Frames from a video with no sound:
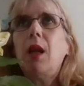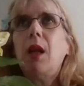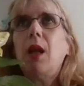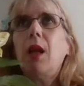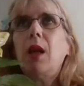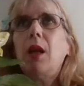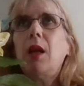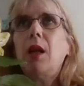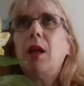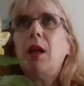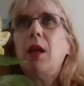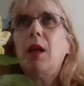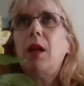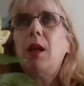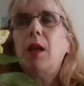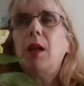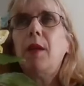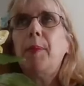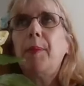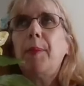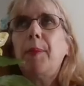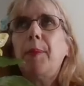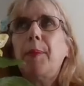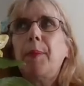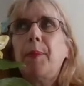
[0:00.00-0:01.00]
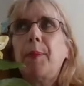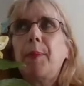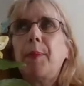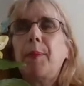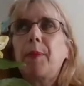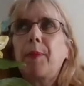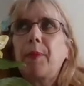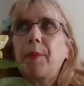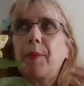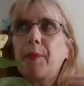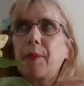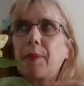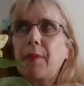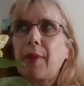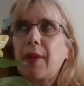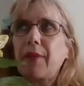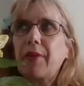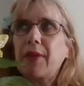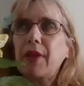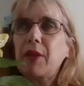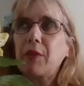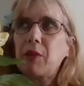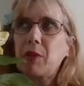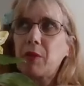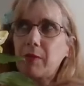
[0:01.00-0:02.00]
Uh, I
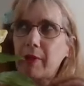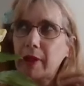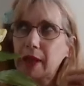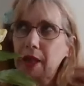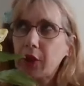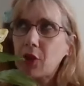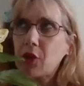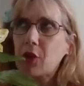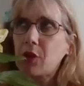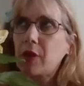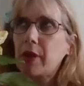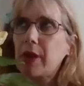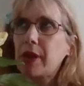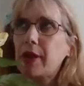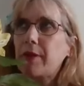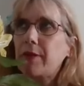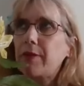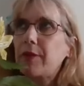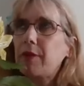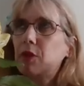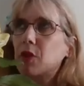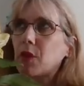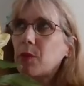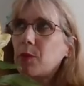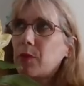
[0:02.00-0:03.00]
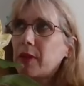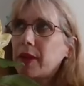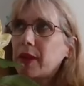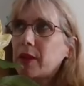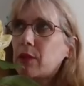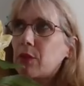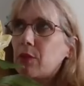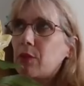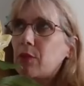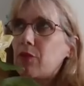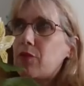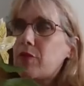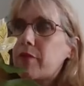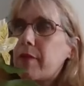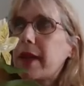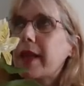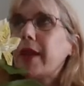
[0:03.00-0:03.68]
think Rachel is for somebody called